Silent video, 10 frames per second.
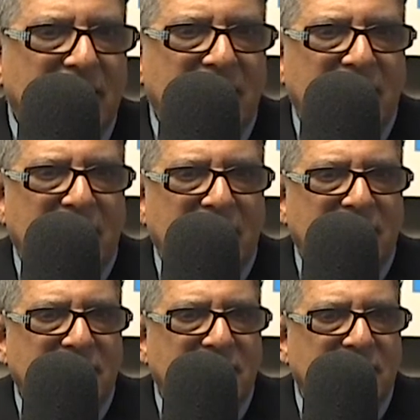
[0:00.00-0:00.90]

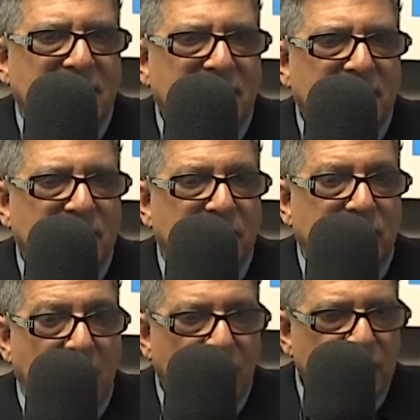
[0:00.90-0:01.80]
And the
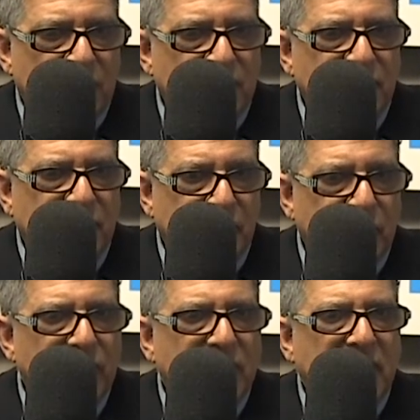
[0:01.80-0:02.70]
problem,
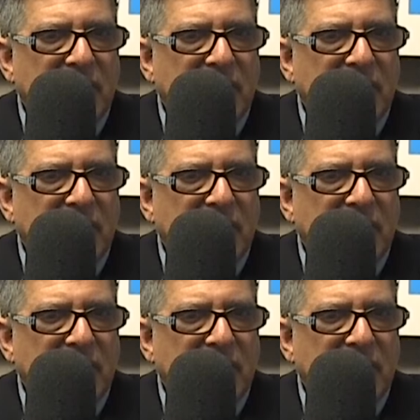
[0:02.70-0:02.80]
though,